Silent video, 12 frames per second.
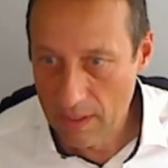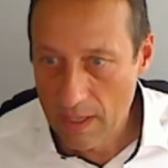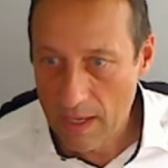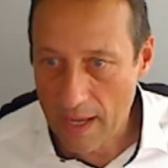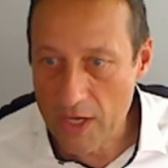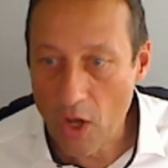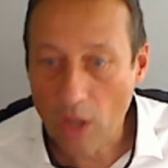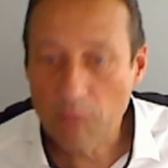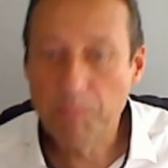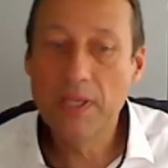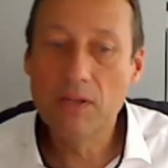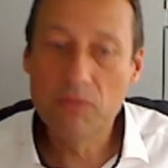and not
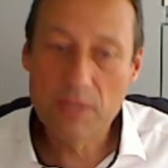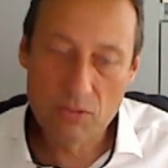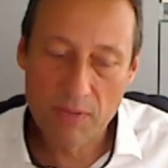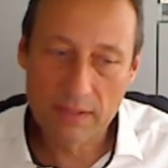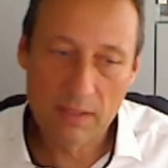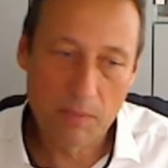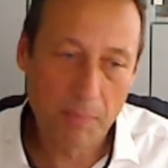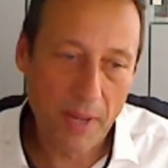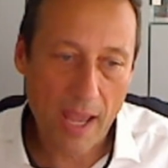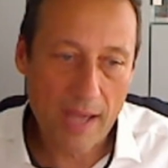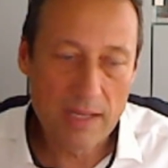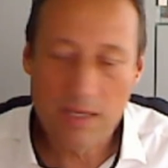being restricted by
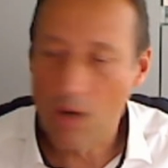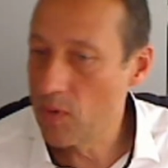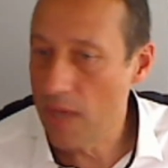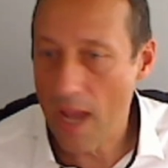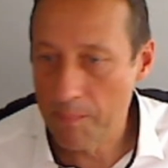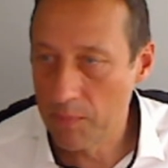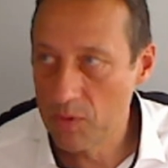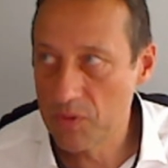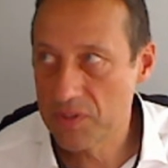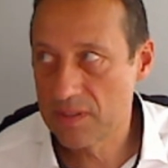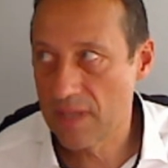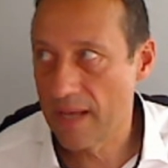any OEM
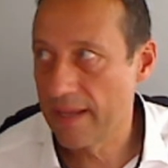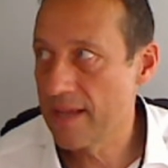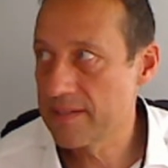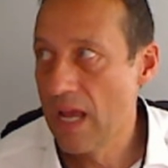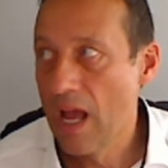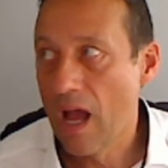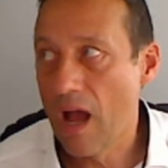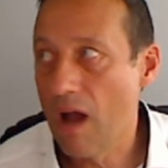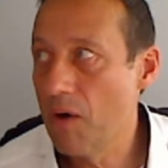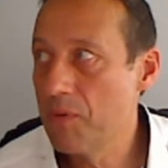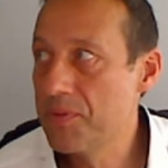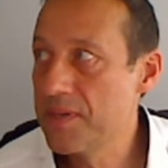who's telling us,
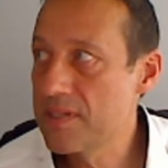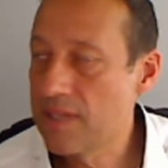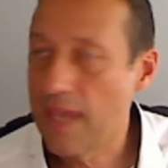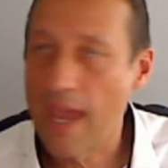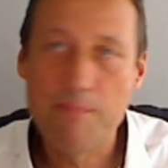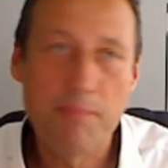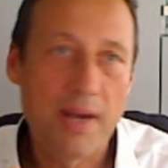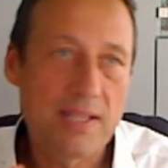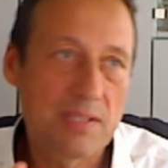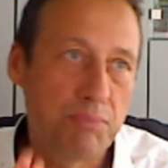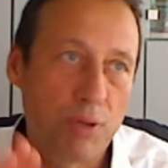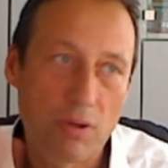oh, this CAN bus
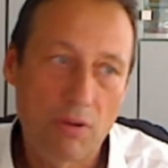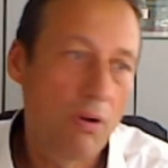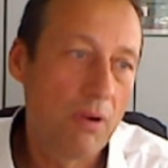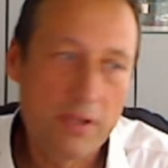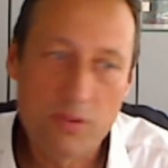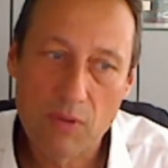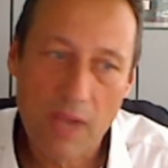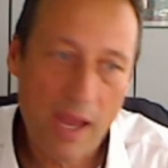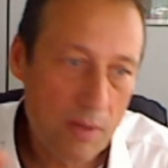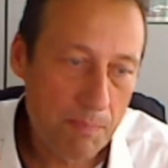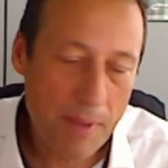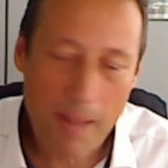protocol you
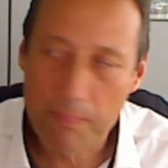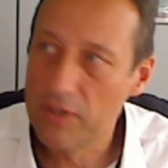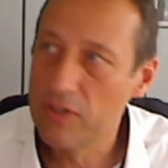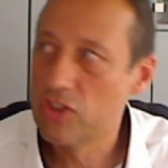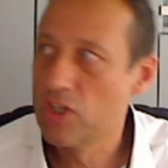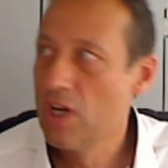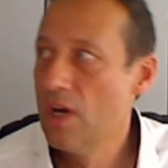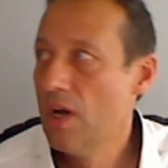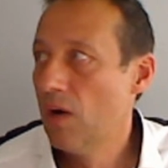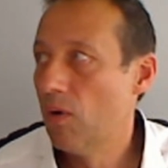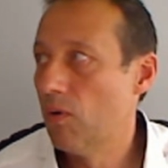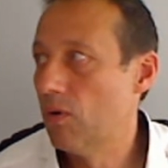cannot publish,
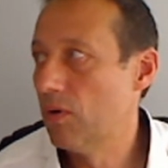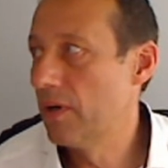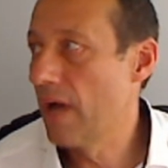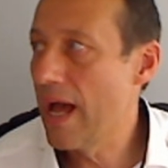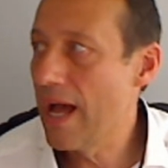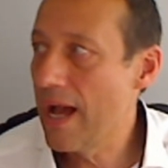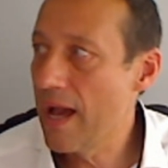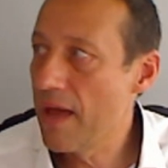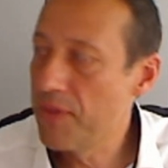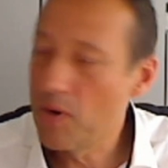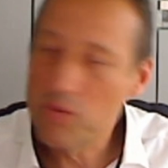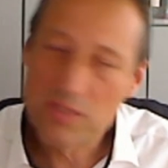or
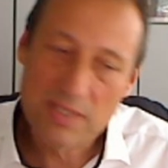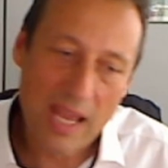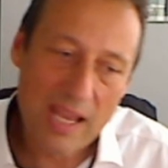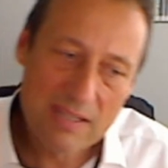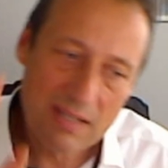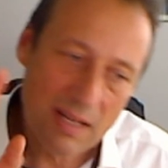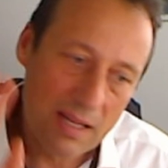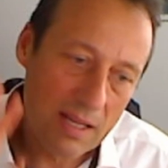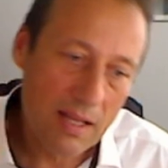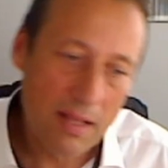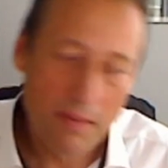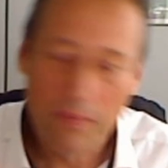those
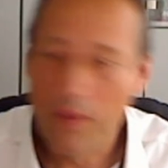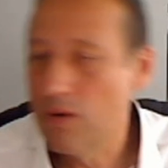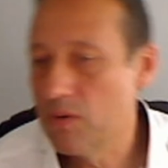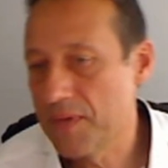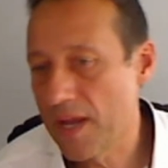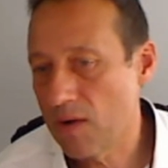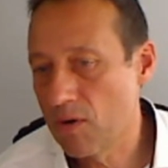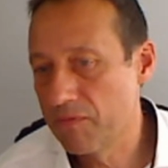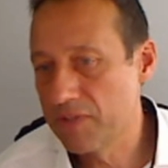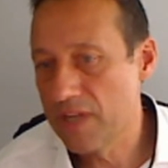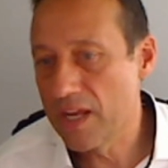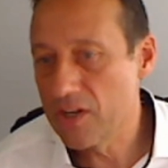data, no, they're
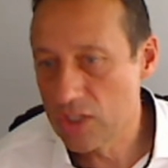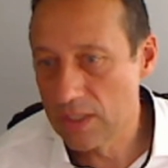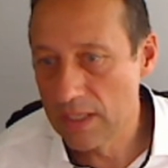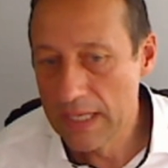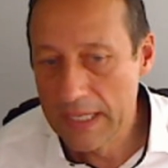confidential.